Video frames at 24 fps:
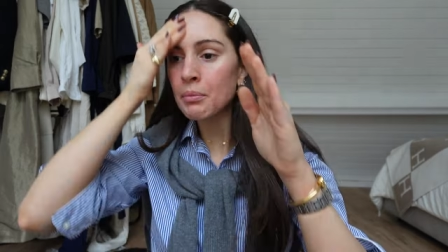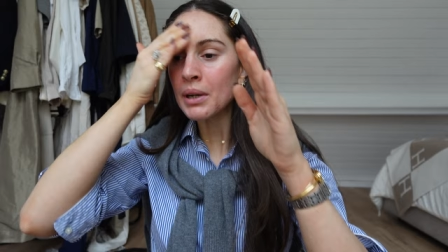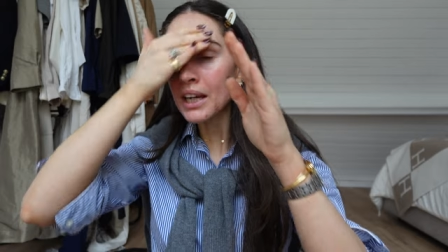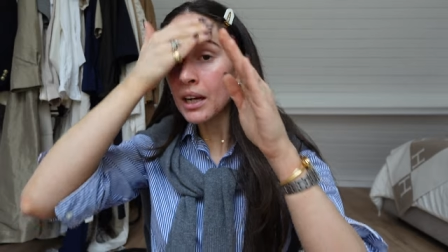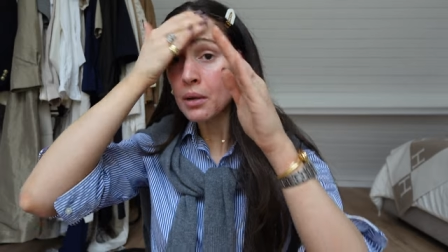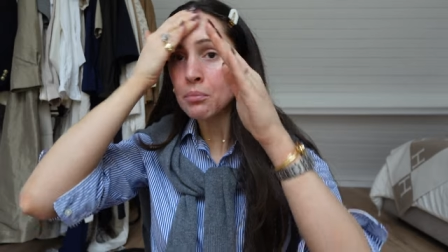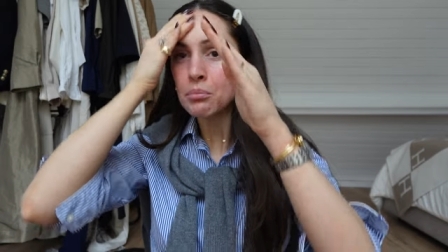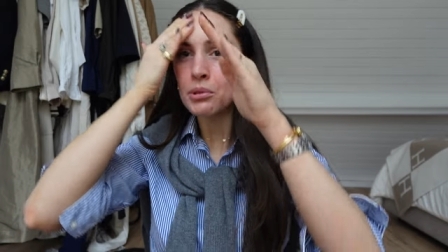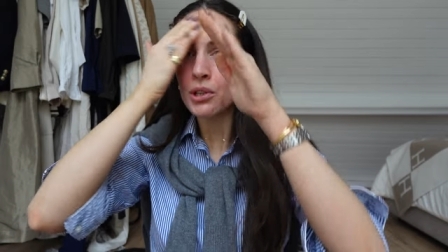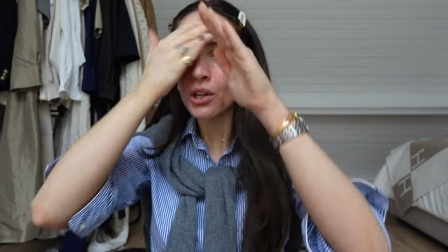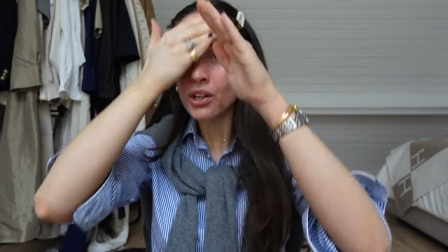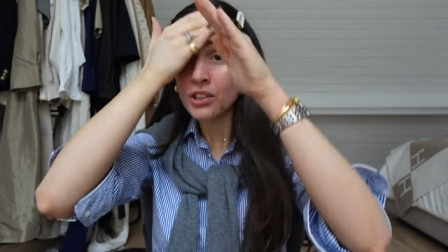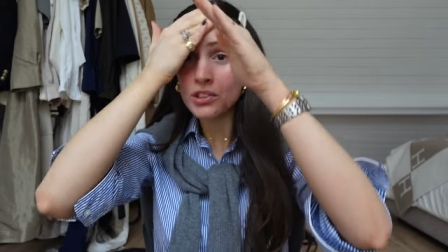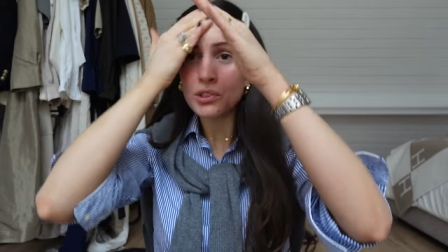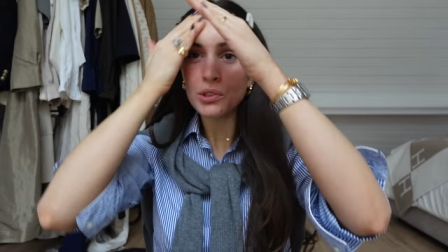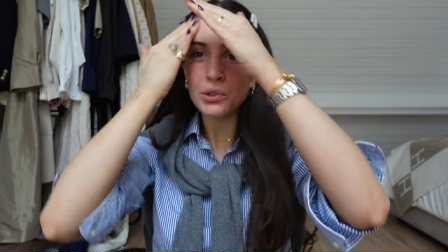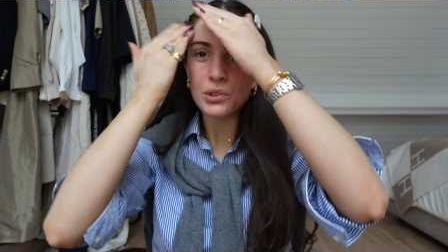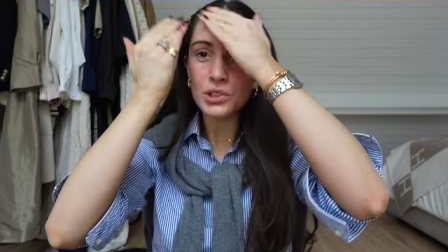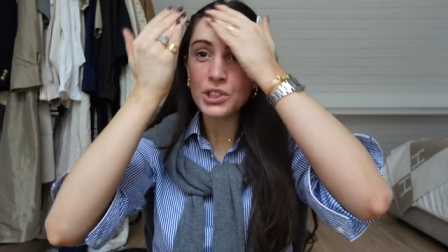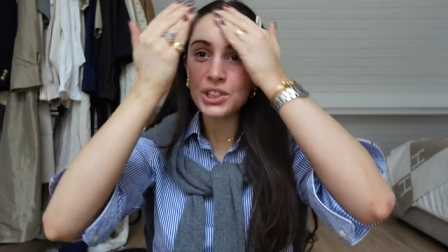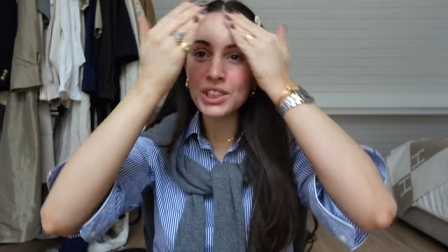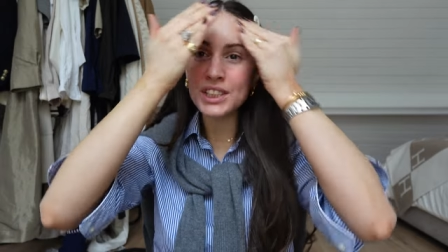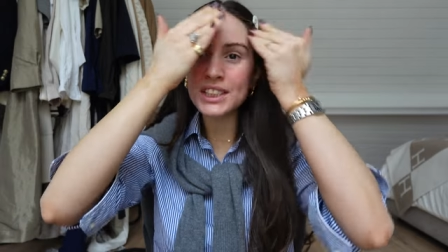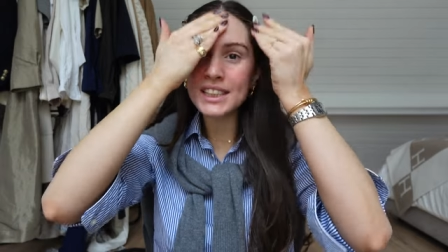makeup not to
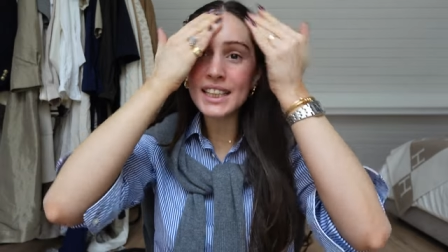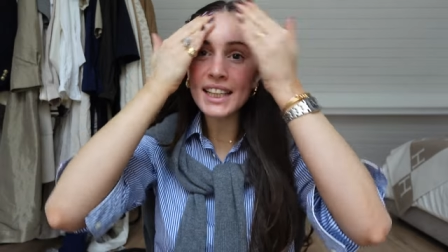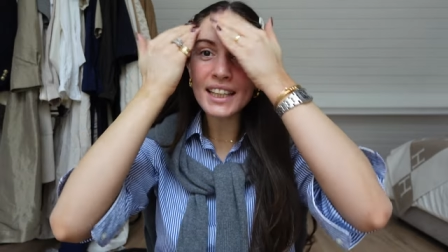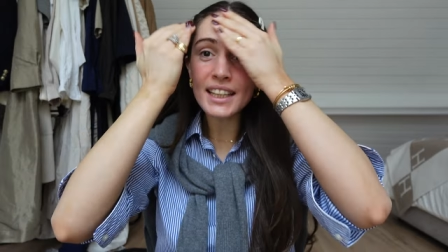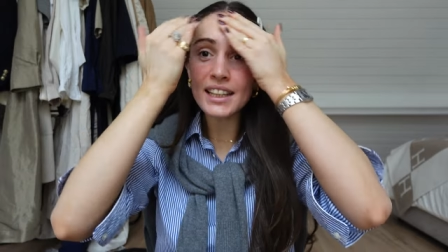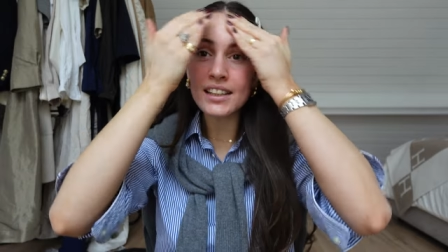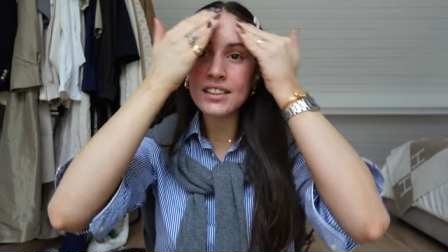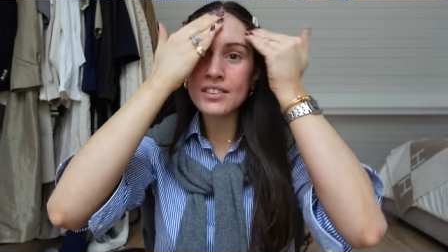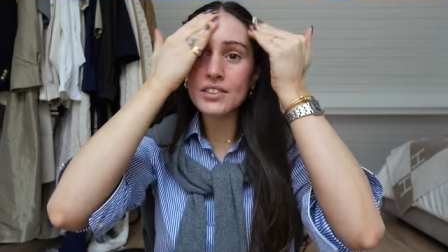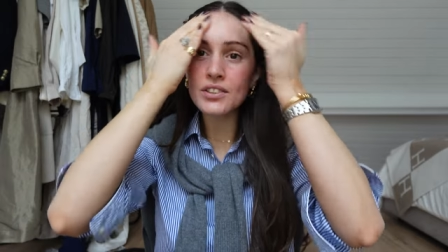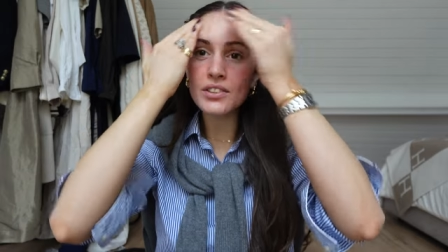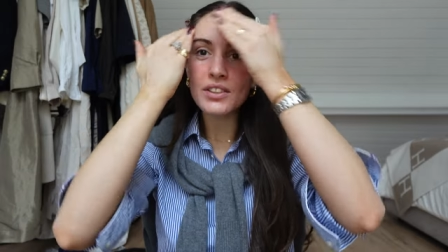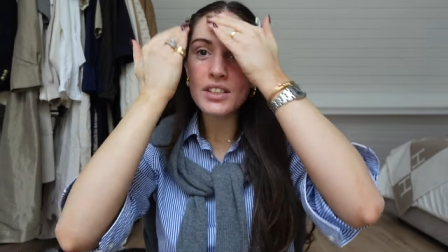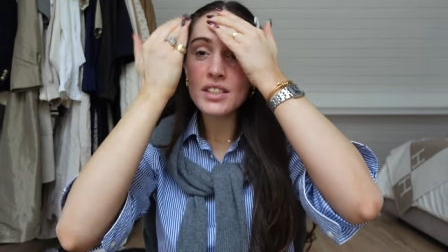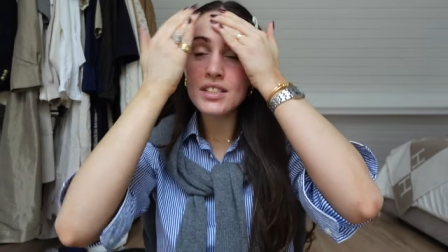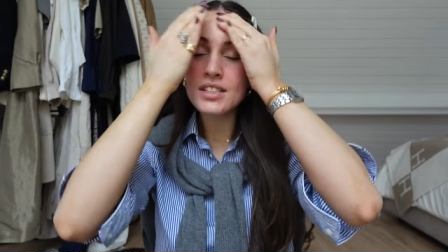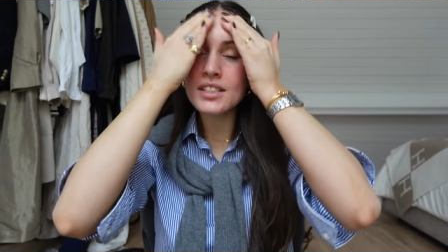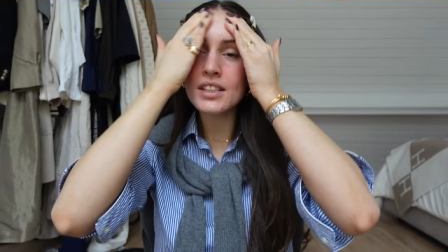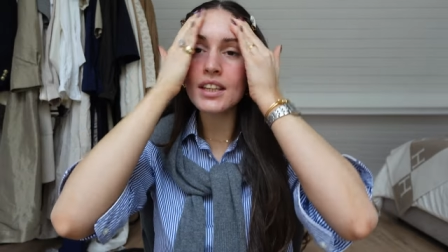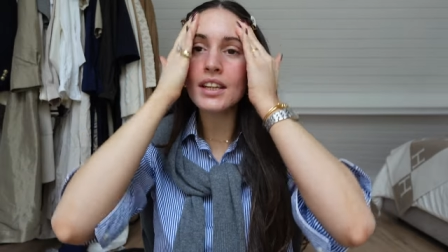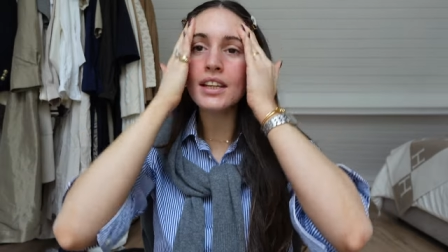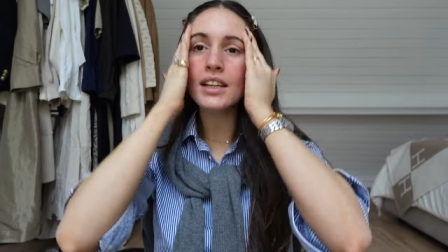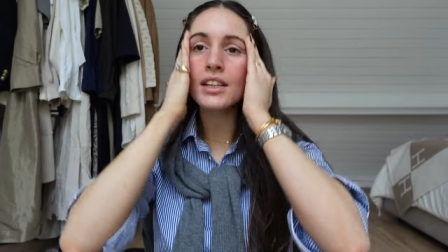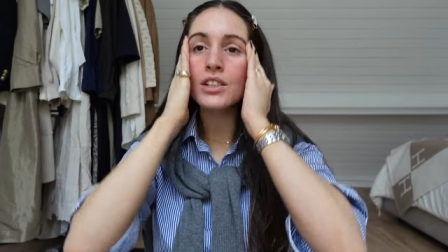sink into the
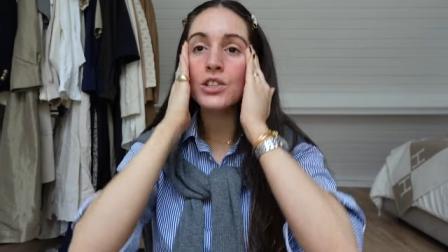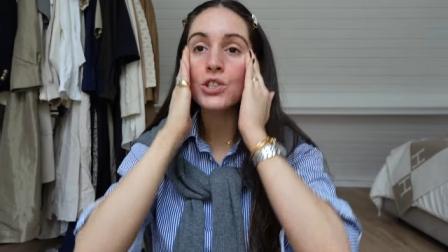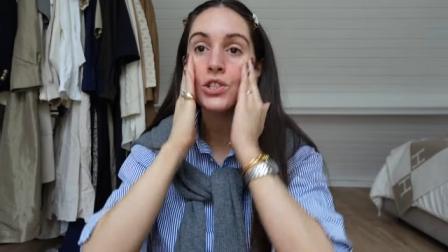skin and